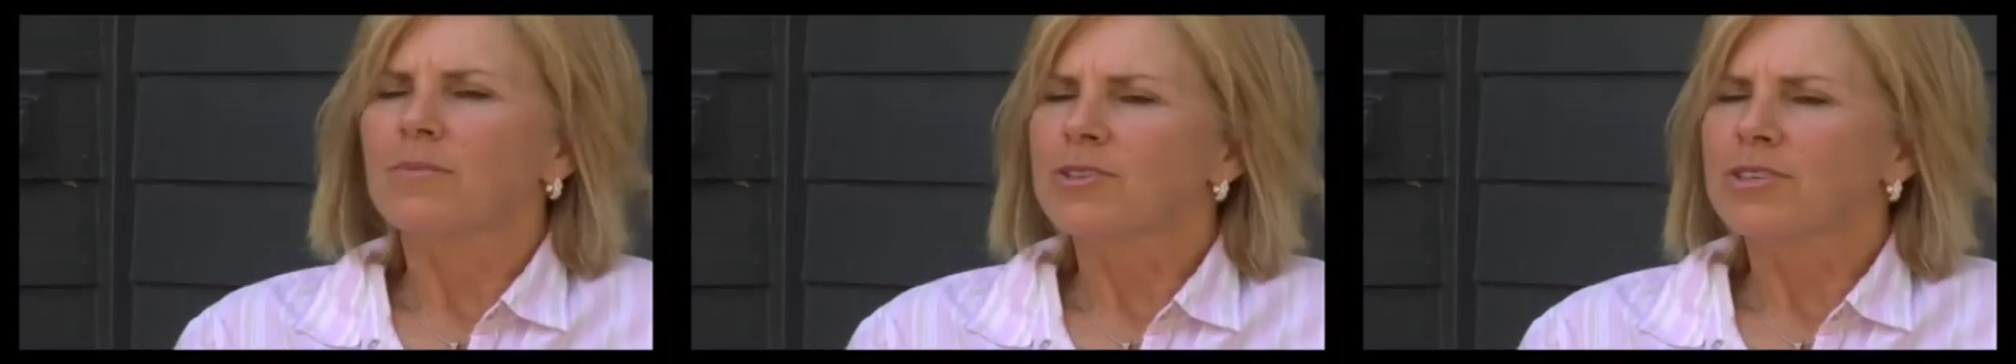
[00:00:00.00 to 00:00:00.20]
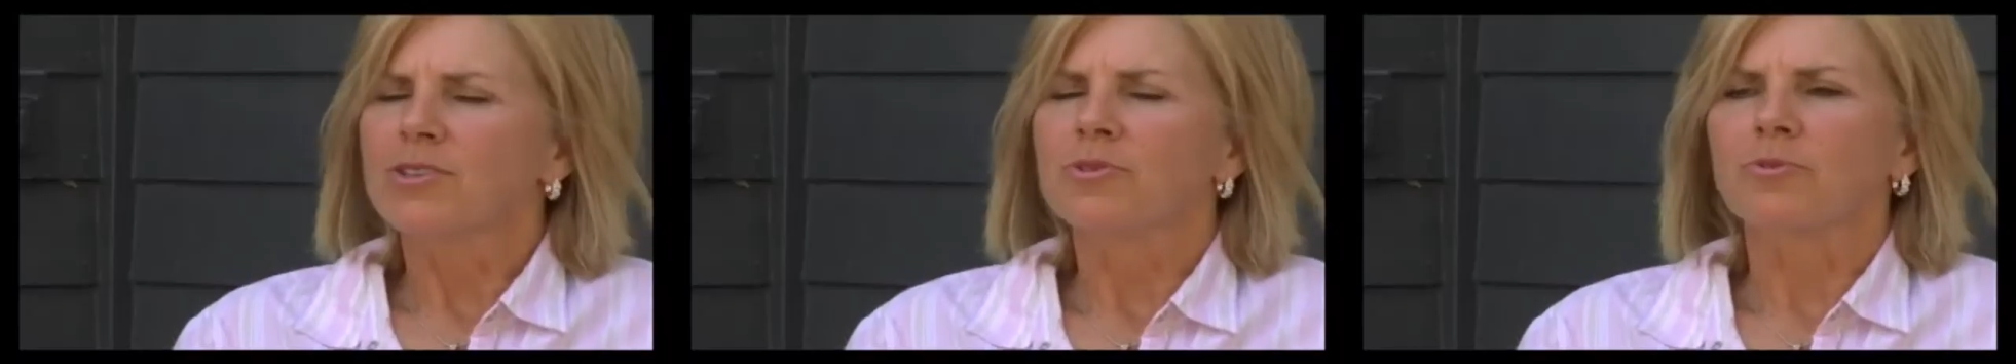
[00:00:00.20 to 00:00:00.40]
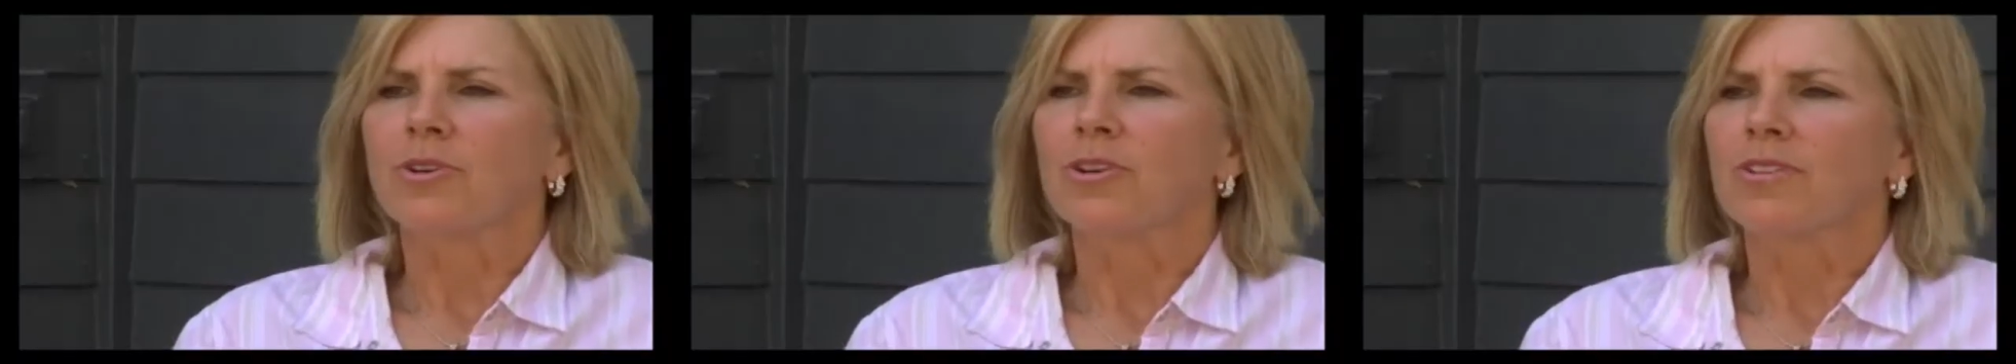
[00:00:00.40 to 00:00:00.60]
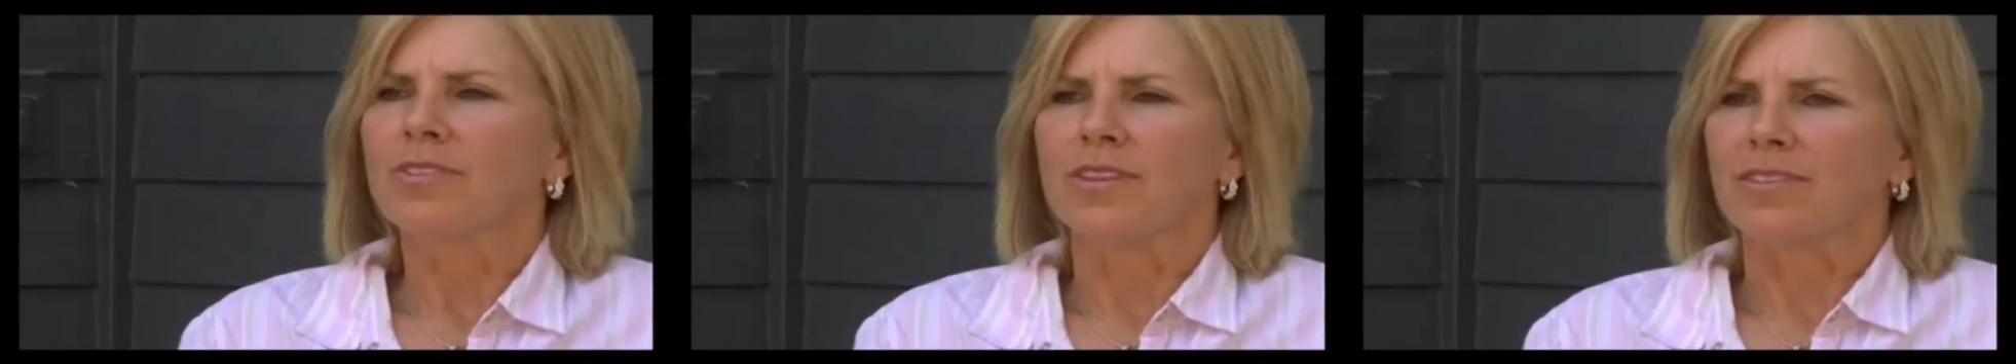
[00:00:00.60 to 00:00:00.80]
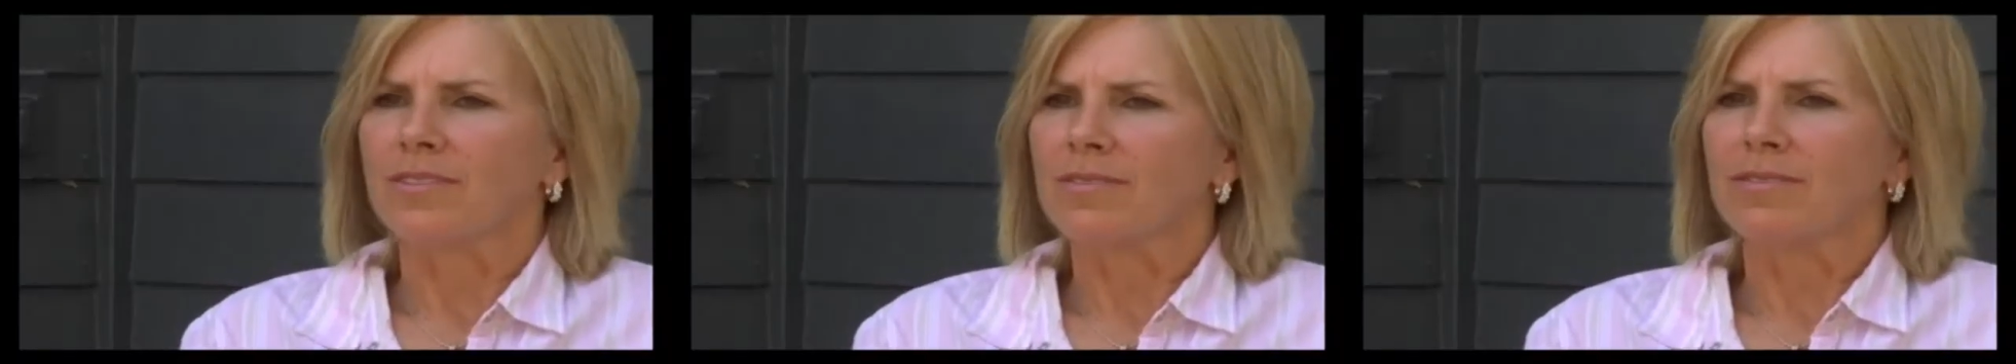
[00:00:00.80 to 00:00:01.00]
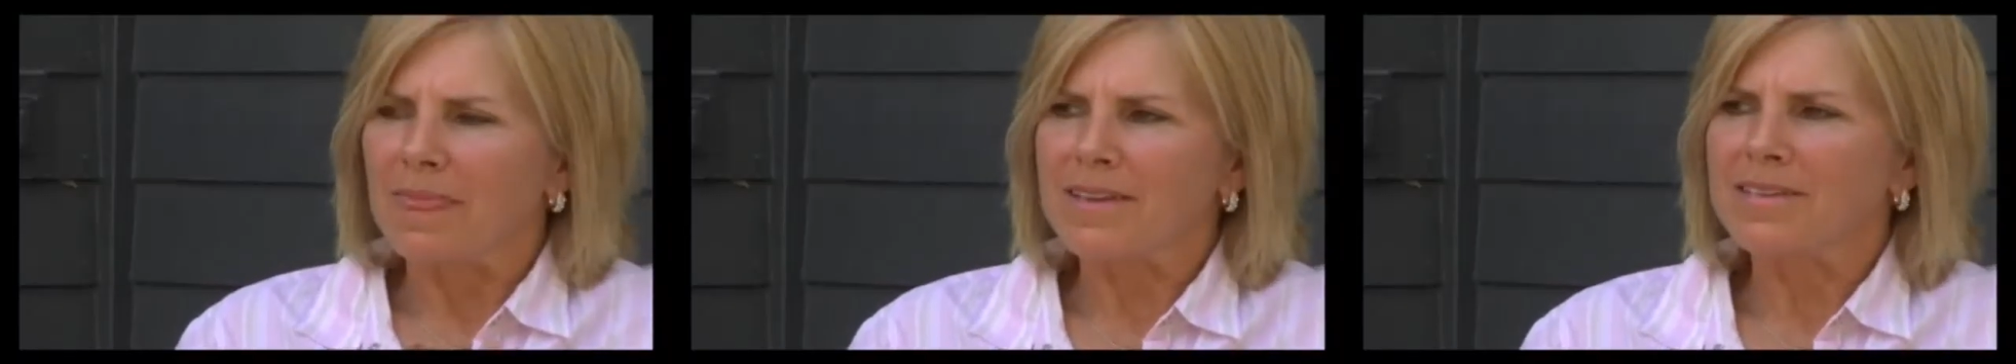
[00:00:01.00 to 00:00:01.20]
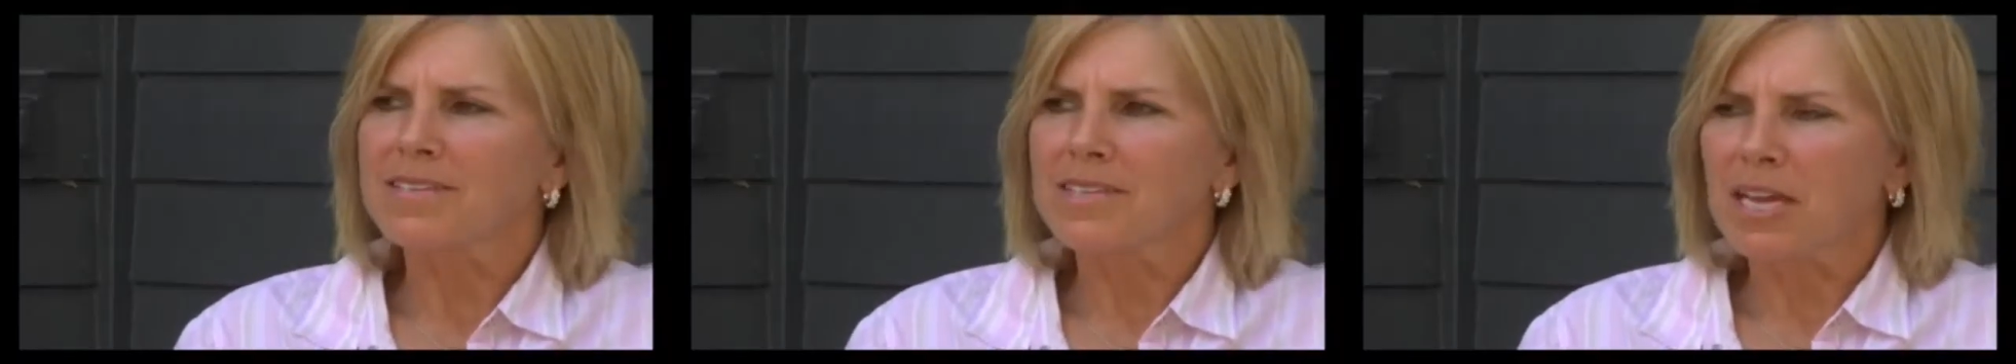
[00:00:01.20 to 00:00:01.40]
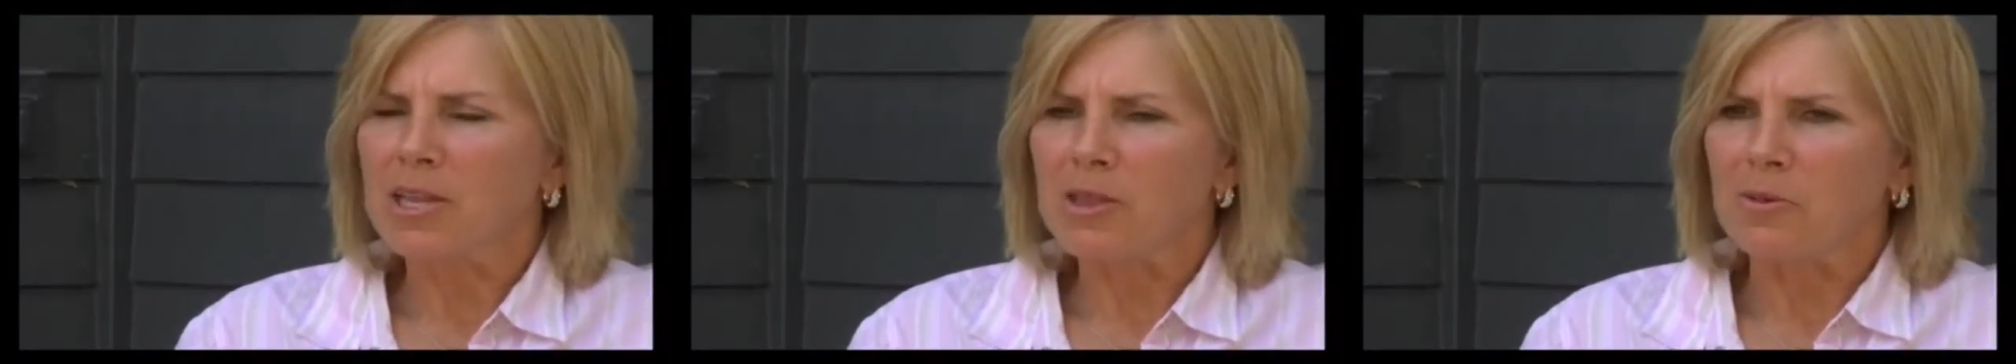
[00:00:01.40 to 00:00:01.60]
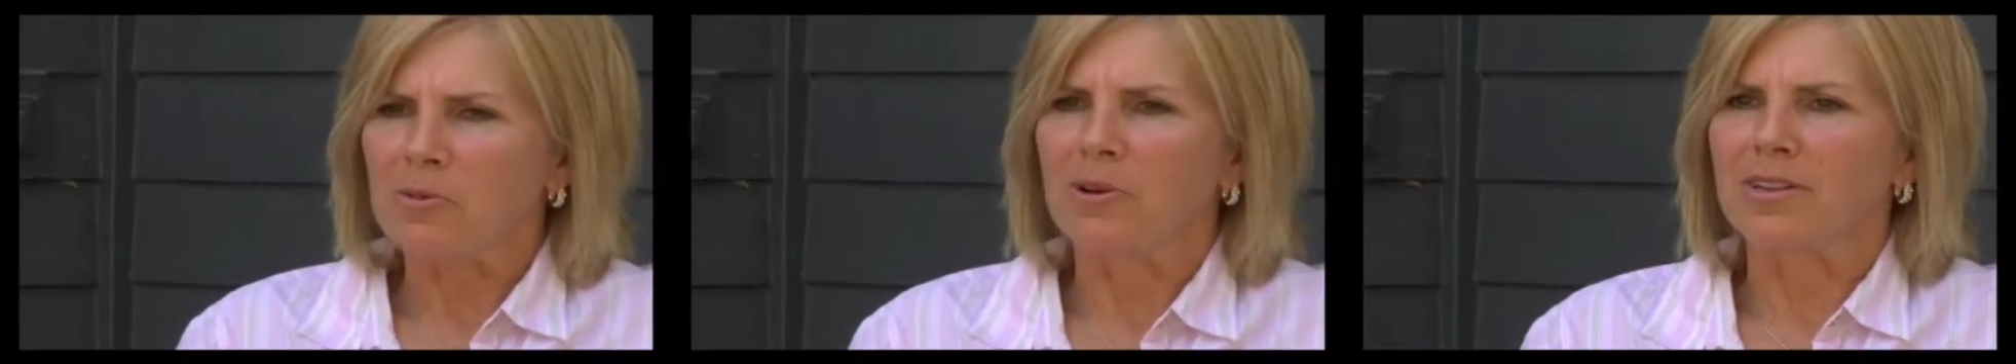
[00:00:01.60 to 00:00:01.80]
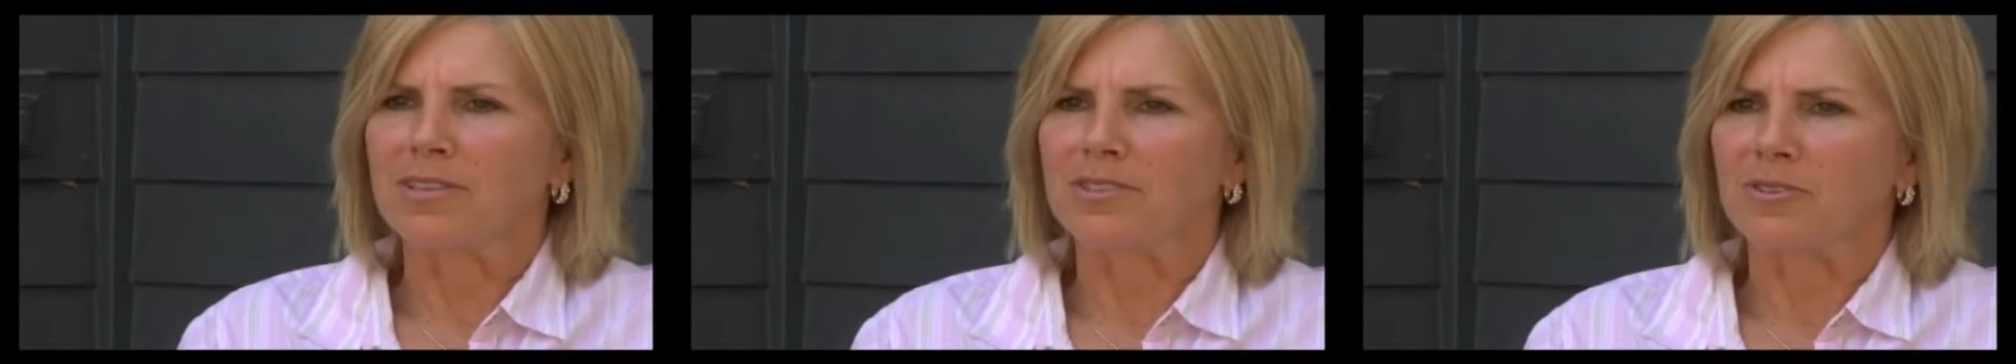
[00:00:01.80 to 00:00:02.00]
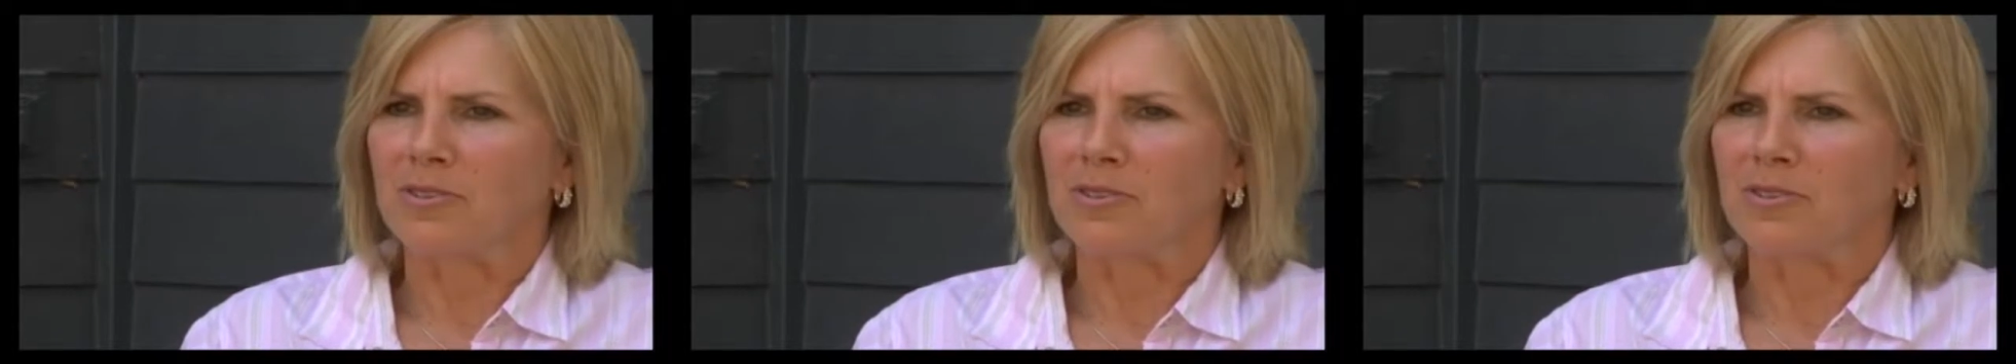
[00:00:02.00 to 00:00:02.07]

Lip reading: I'm just thrilled that this neck of the woods,